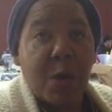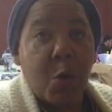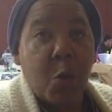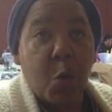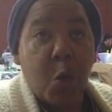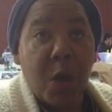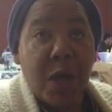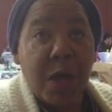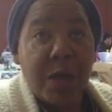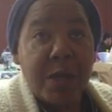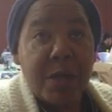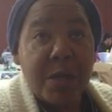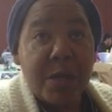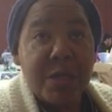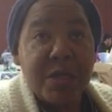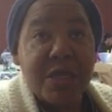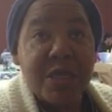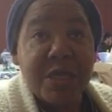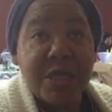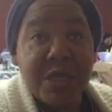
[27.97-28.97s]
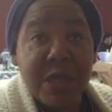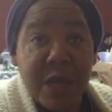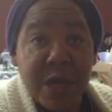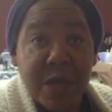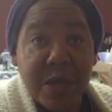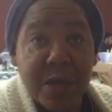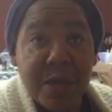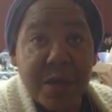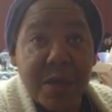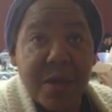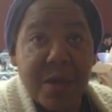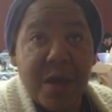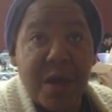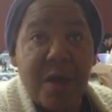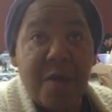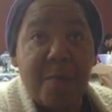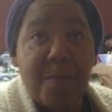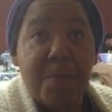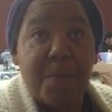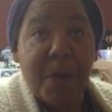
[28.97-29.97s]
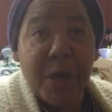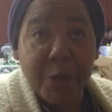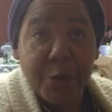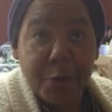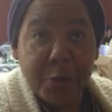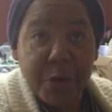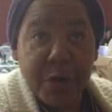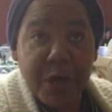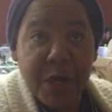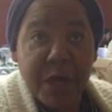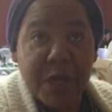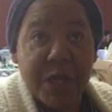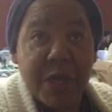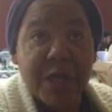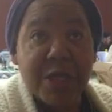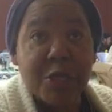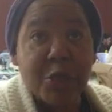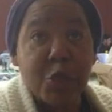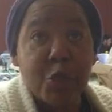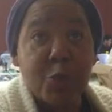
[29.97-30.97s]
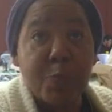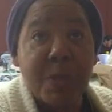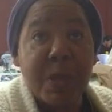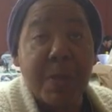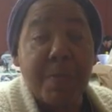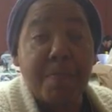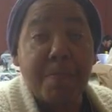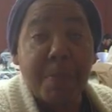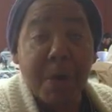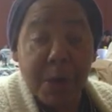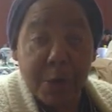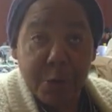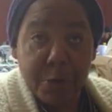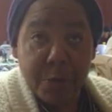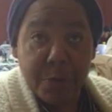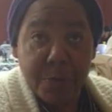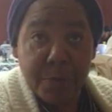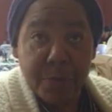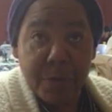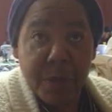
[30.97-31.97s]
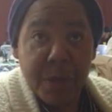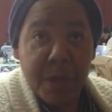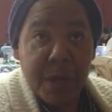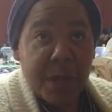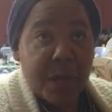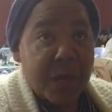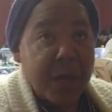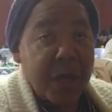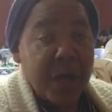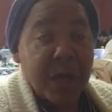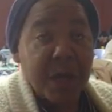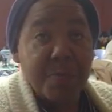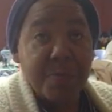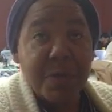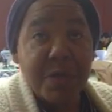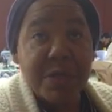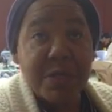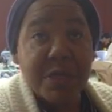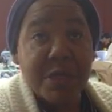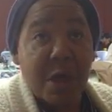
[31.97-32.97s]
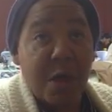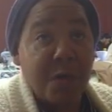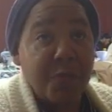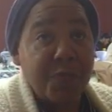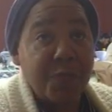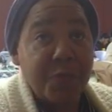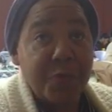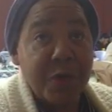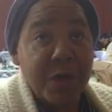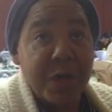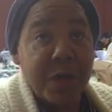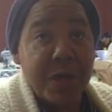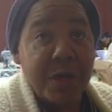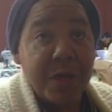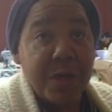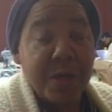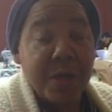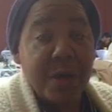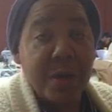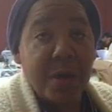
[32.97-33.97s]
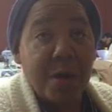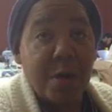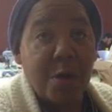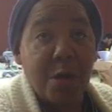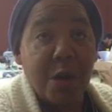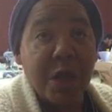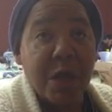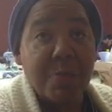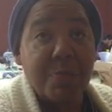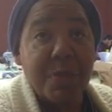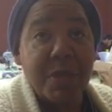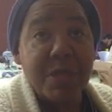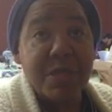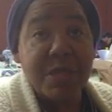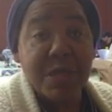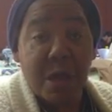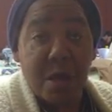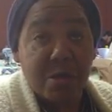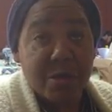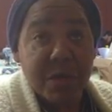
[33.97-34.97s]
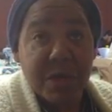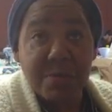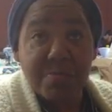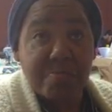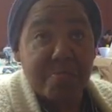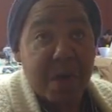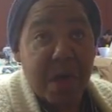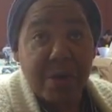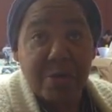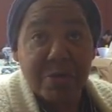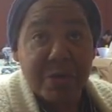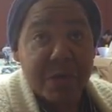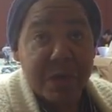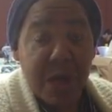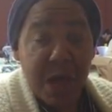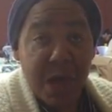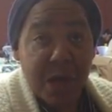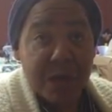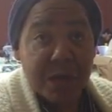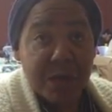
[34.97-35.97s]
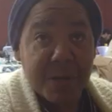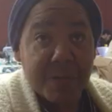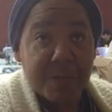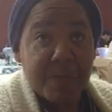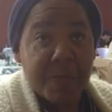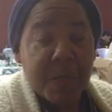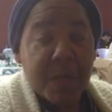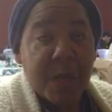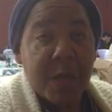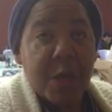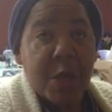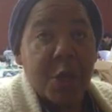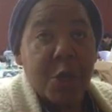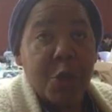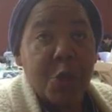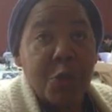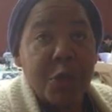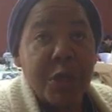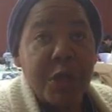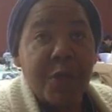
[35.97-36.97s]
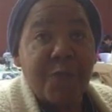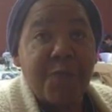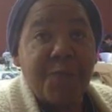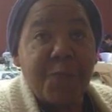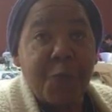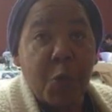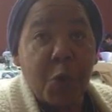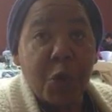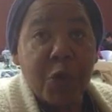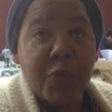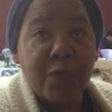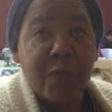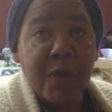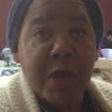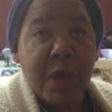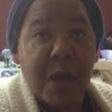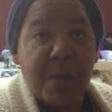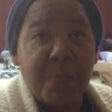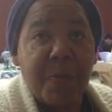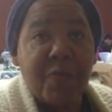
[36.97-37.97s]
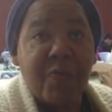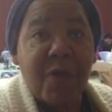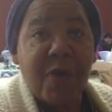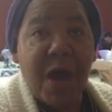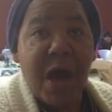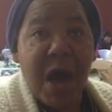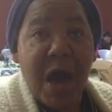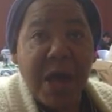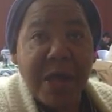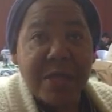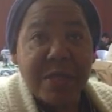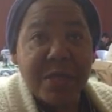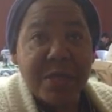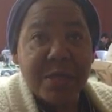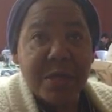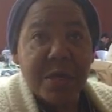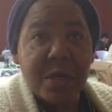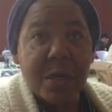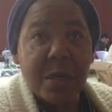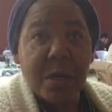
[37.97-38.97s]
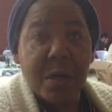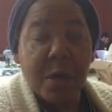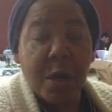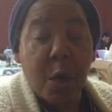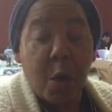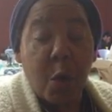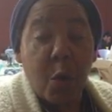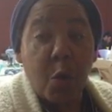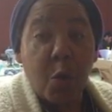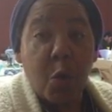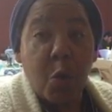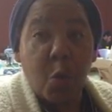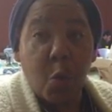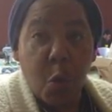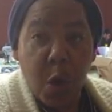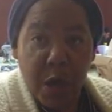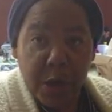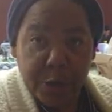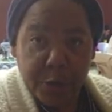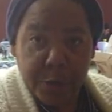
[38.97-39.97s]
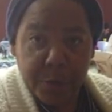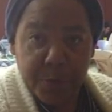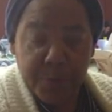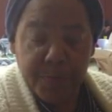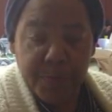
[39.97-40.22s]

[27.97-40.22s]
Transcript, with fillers: one stick of butter. It needs to be butter. It can be salt-free or it can be salted, matters not. You need a fourth of a cup of iced cold water